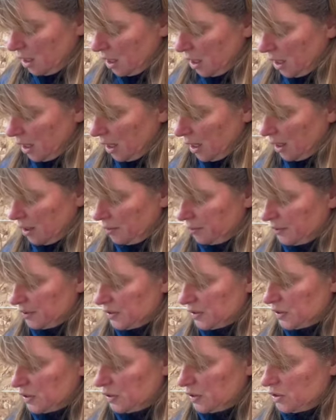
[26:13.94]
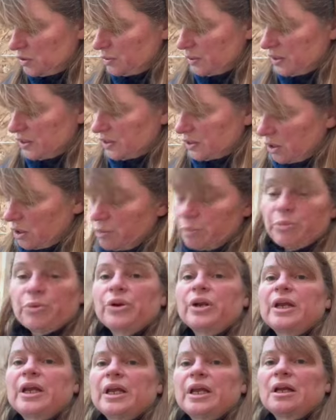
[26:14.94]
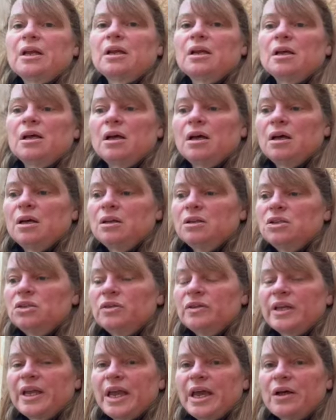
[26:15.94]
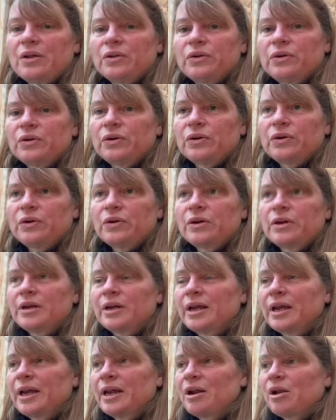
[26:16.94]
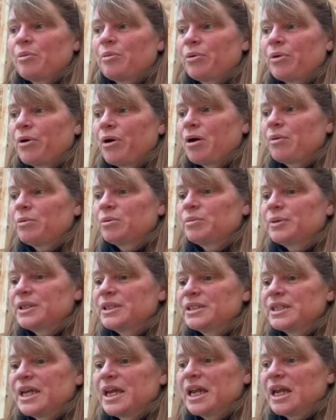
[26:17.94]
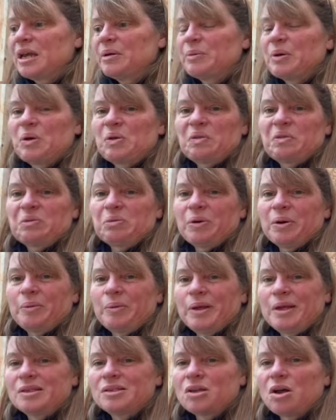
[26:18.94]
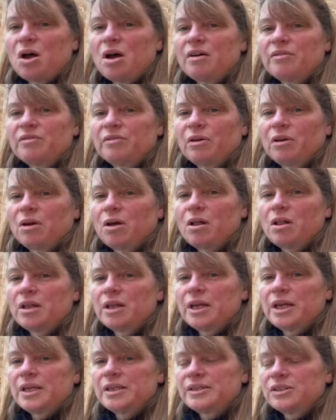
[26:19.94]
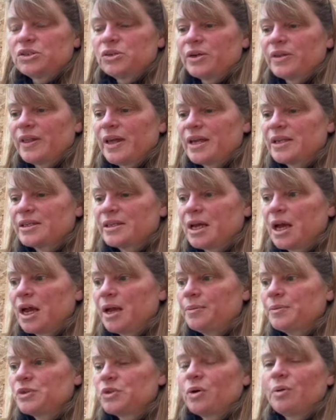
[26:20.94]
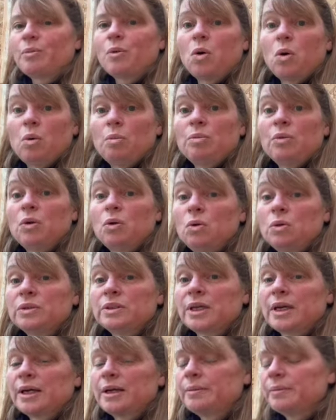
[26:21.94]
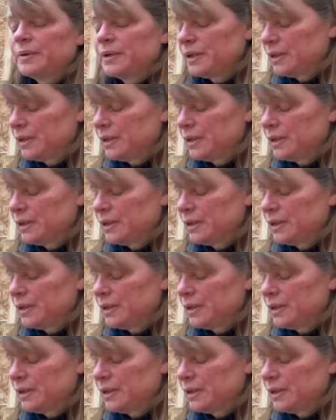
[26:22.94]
As soon as we start breeding, I'll do the calendar, and I'll probably take about 3 weeks off on holidays during that time, so I'm home the whole time.